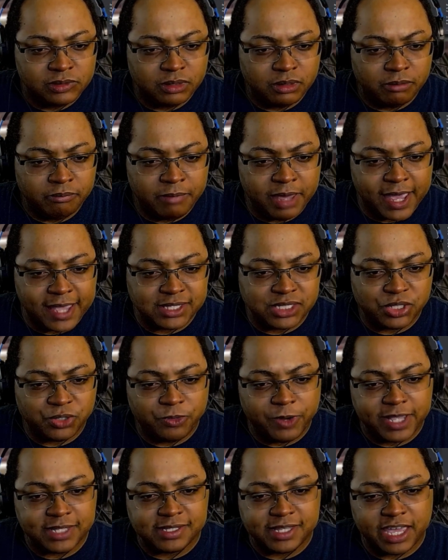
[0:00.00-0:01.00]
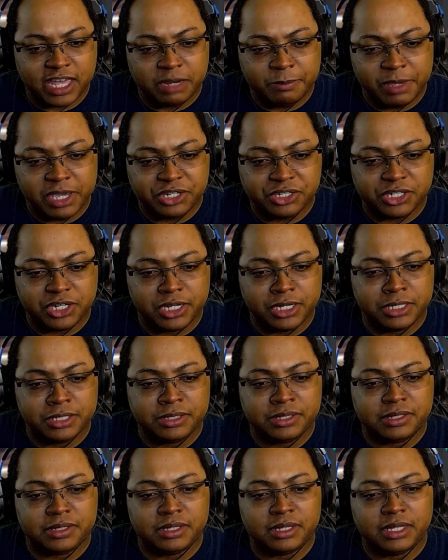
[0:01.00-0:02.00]
Mass arrest
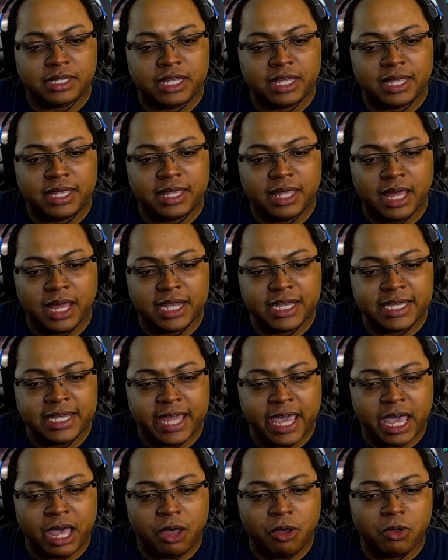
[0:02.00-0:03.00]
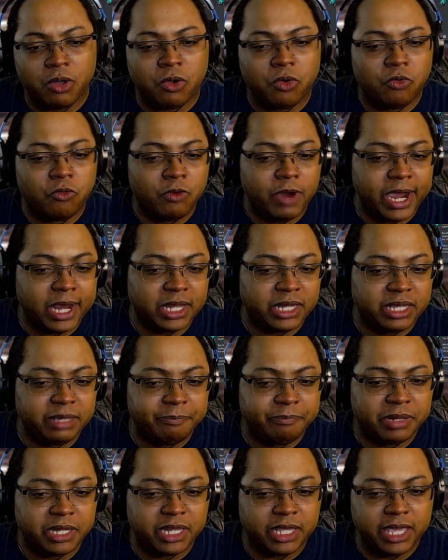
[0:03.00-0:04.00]
animation now correctly
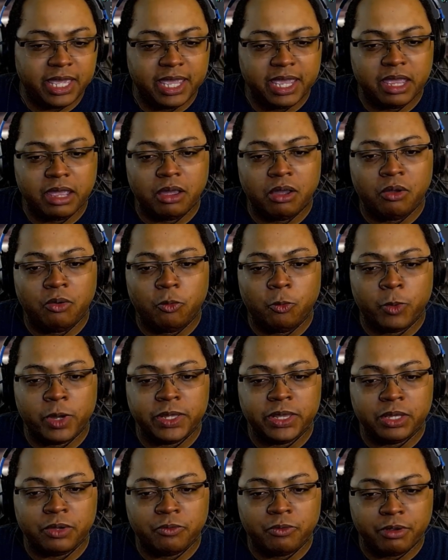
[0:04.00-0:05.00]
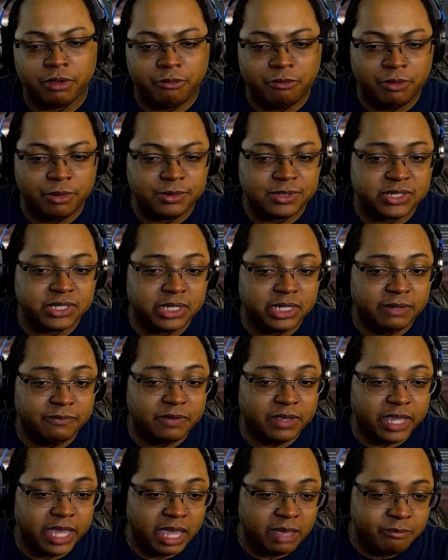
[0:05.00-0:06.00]
play when the recruits leave the
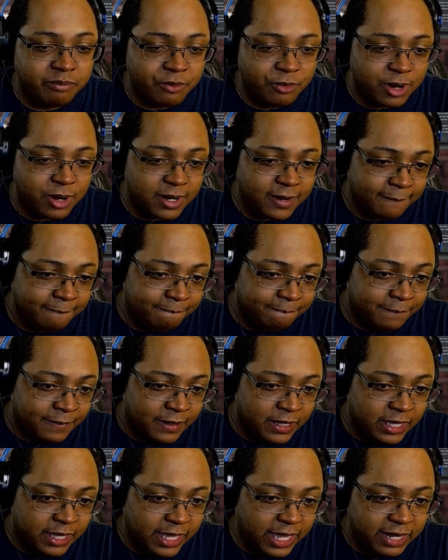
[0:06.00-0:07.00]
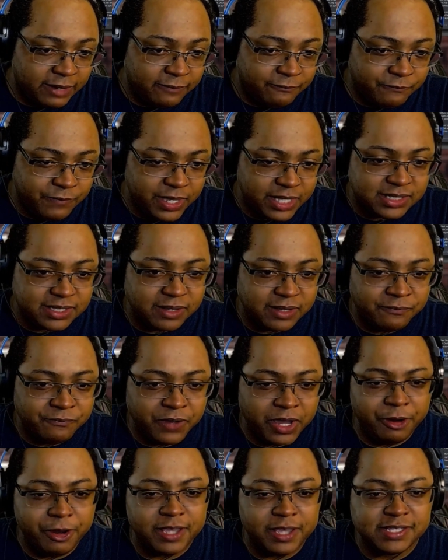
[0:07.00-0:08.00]
game board, and fixed
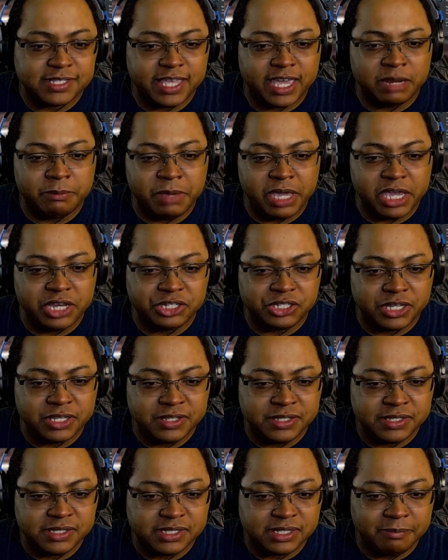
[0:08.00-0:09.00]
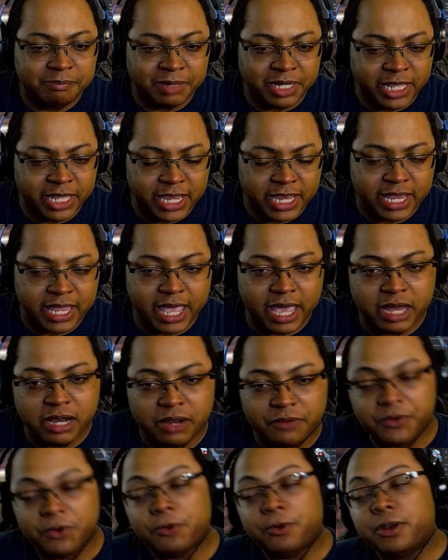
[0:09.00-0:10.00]
various animations playing out
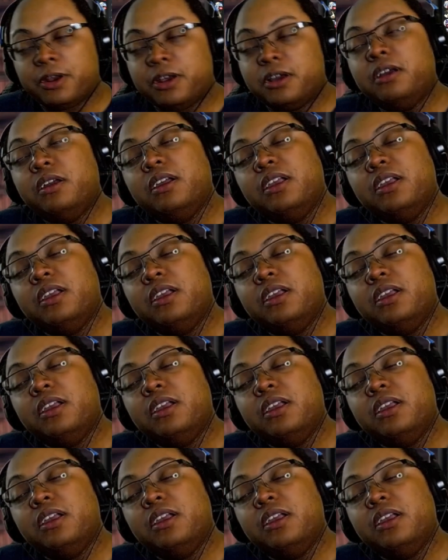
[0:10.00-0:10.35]
of order.